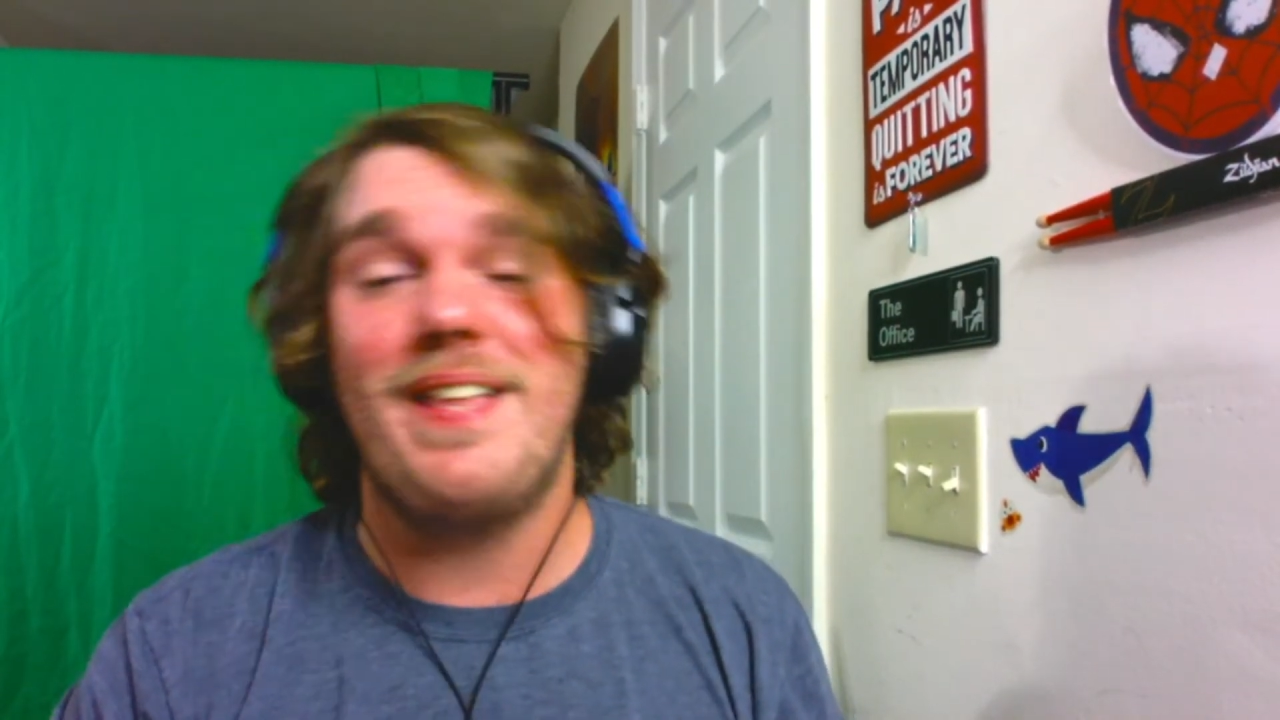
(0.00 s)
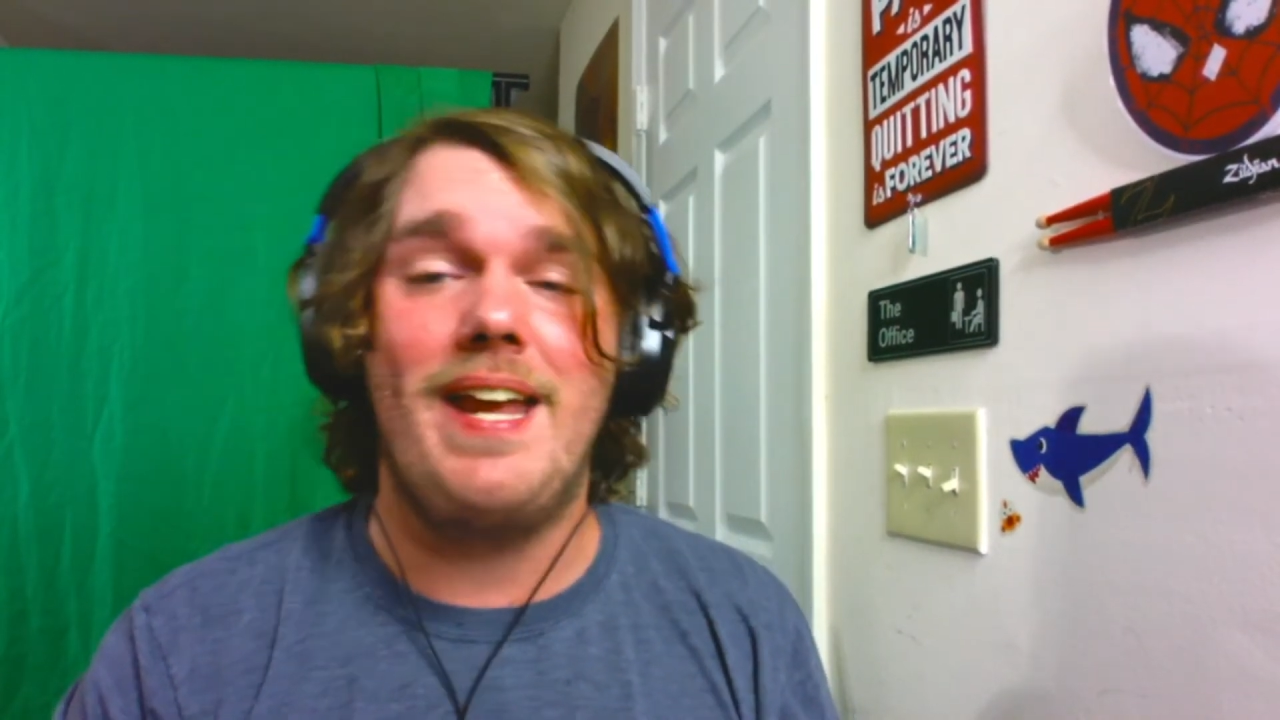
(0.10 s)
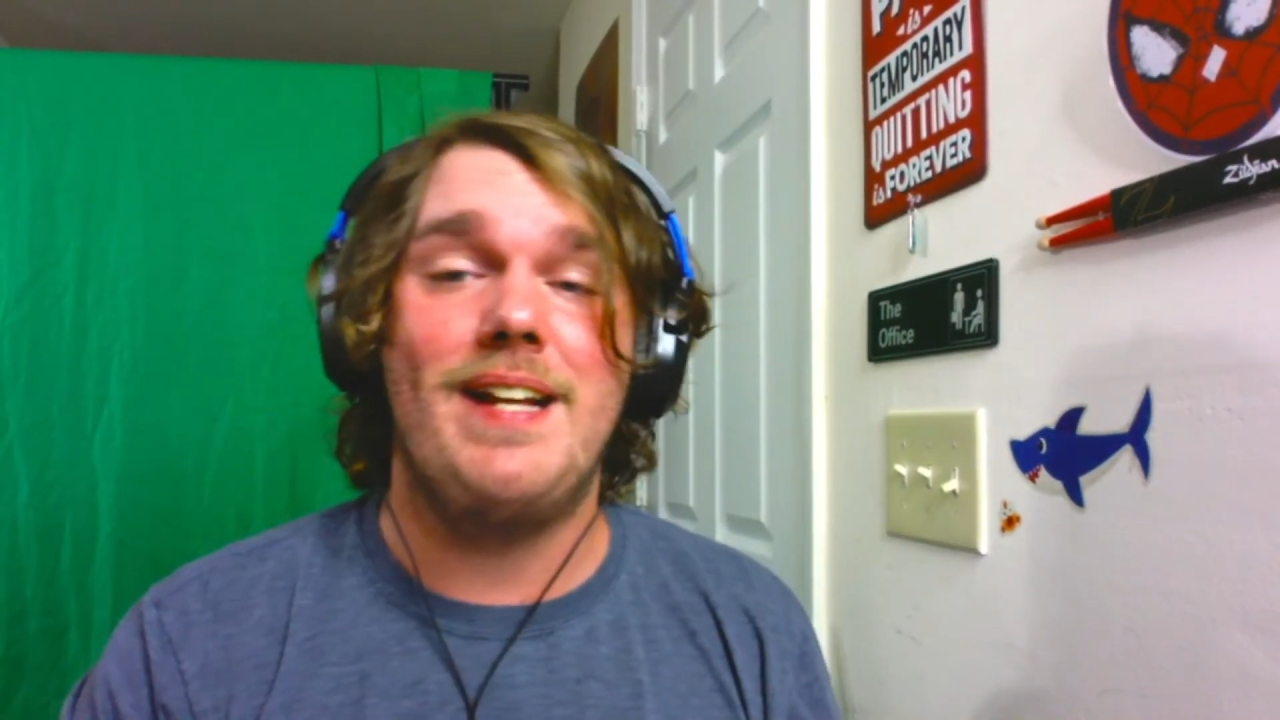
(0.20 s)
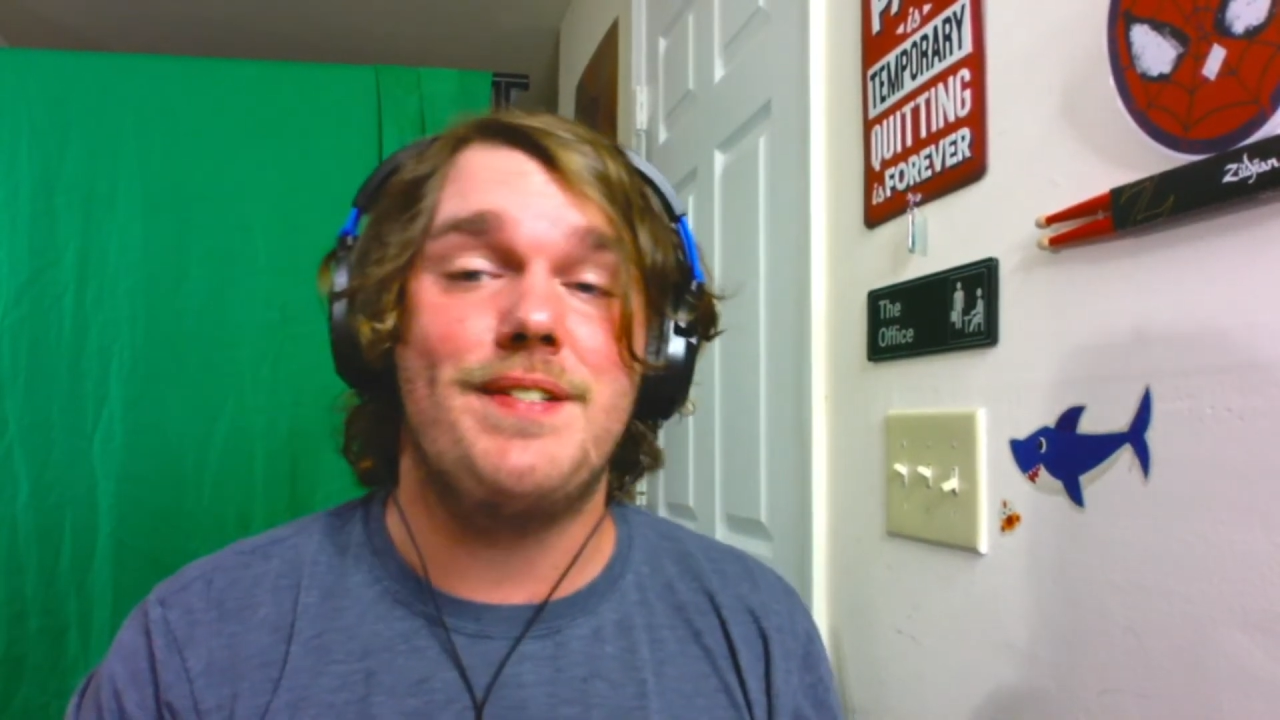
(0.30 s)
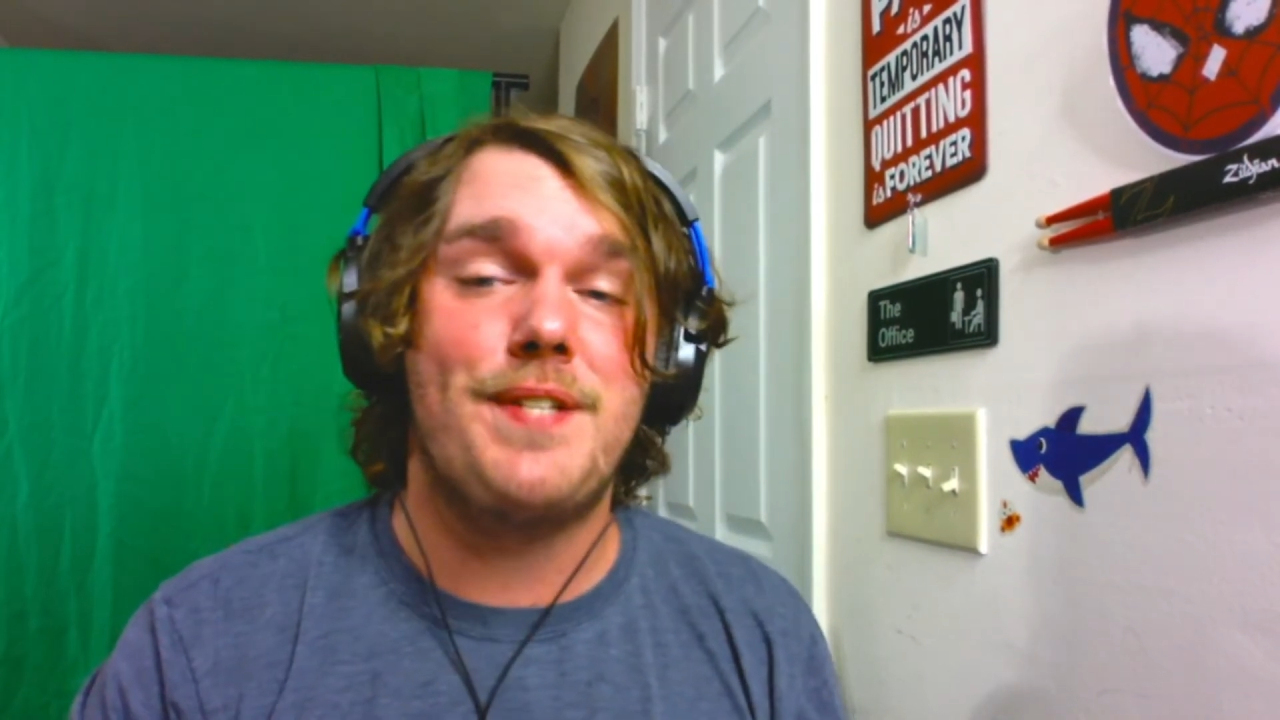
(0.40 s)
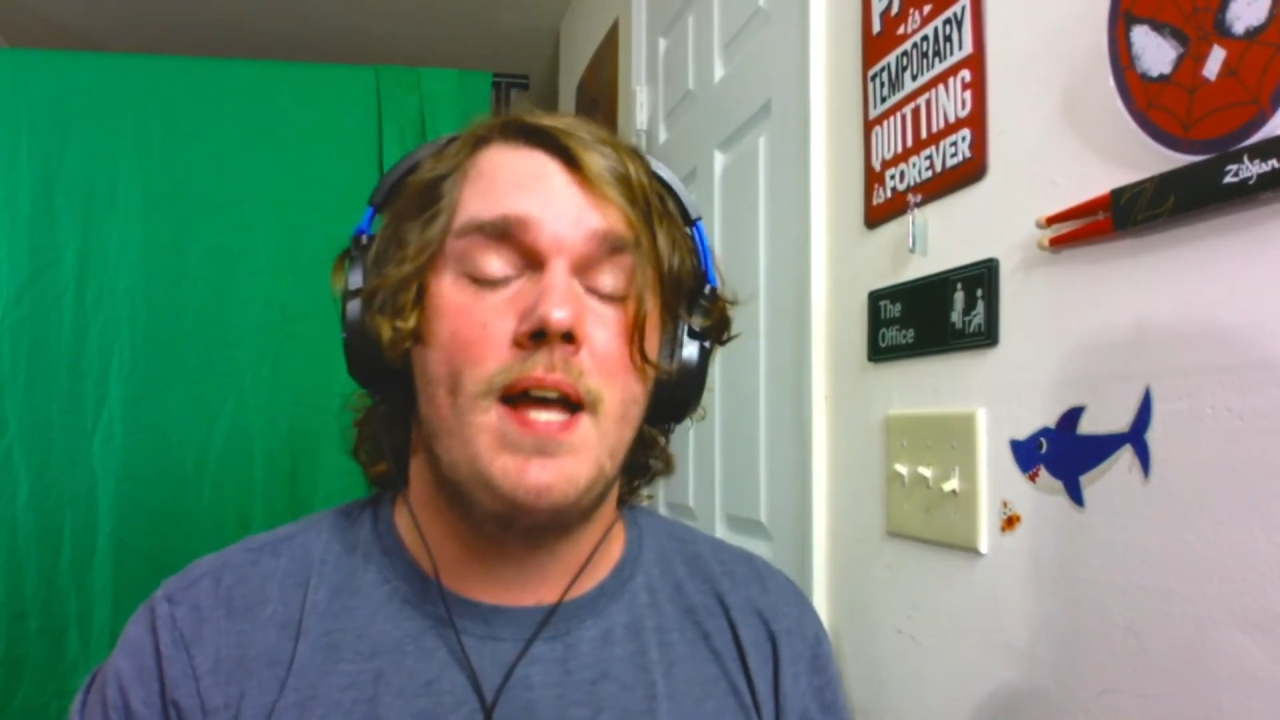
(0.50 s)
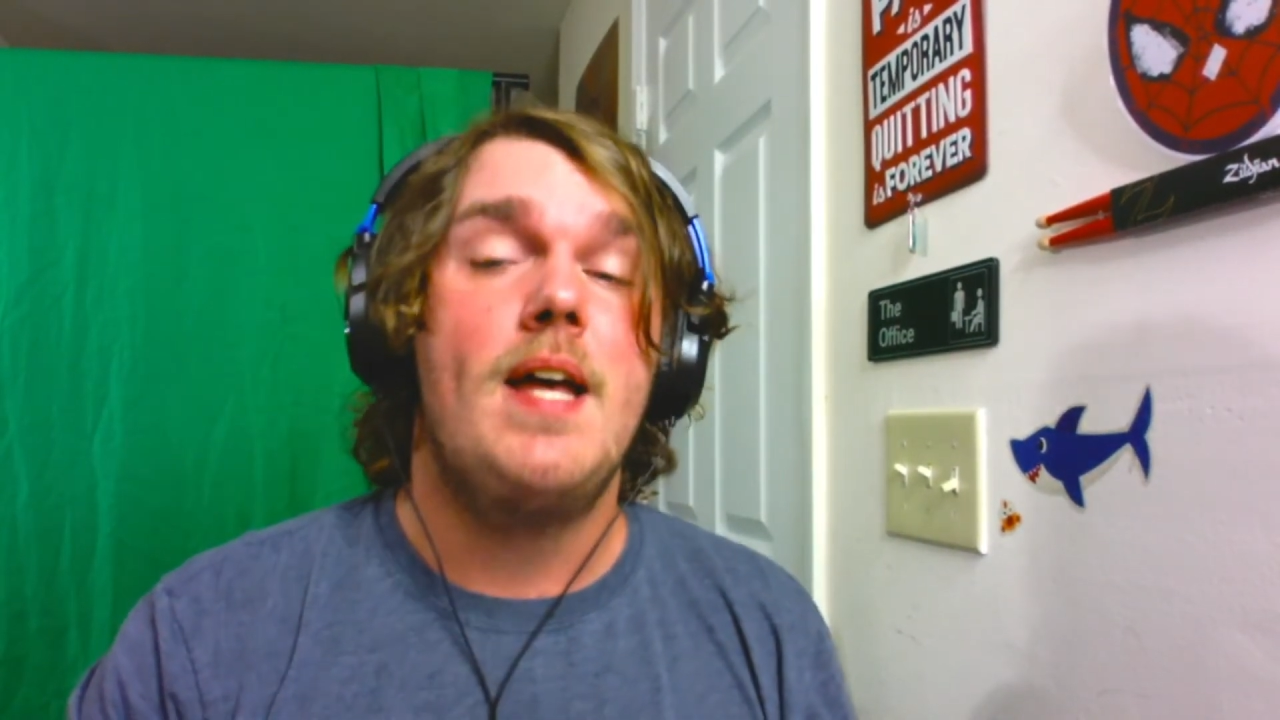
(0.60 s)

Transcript: things.